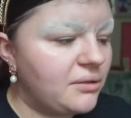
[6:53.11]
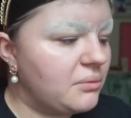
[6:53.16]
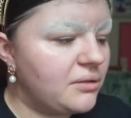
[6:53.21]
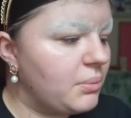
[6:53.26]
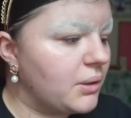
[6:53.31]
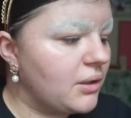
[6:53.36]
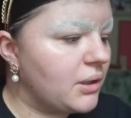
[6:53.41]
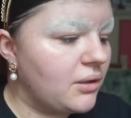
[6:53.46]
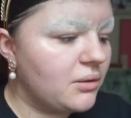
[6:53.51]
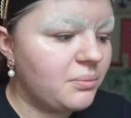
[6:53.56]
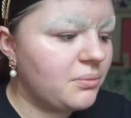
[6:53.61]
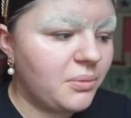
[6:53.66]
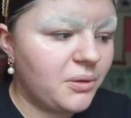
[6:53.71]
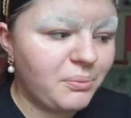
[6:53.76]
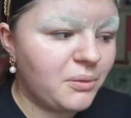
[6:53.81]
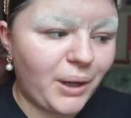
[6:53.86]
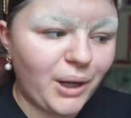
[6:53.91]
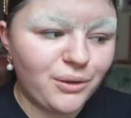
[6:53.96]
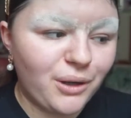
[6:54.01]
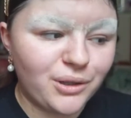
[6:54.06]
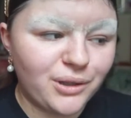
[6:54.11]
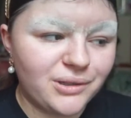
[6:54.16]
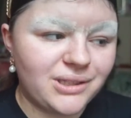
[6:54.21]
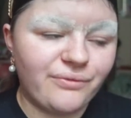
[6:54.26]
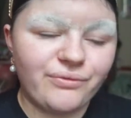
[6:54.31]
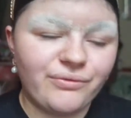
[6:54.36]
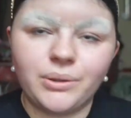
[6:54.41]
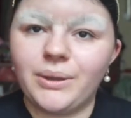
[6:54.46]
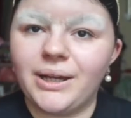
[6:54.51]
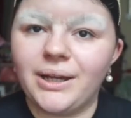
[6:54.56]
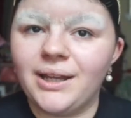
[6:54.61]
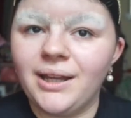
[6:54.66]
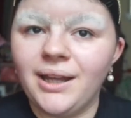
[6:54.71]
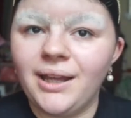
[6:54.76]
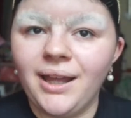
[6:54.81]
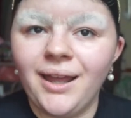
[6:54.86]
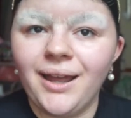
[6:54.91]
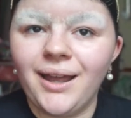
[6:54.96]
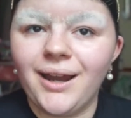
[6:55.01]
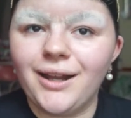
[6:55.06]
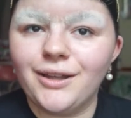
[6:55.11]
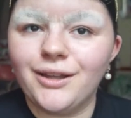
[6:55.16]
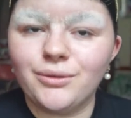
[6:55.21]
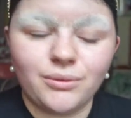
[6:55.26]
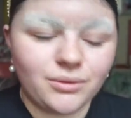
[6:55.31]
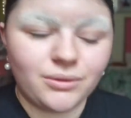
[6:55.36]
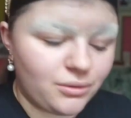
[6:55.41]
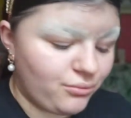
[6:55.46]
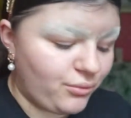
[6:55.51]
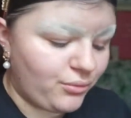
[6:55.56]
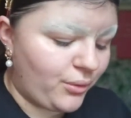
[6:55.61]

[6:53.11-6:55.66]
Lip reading: because the powder goes everywhere and I don't want to ruin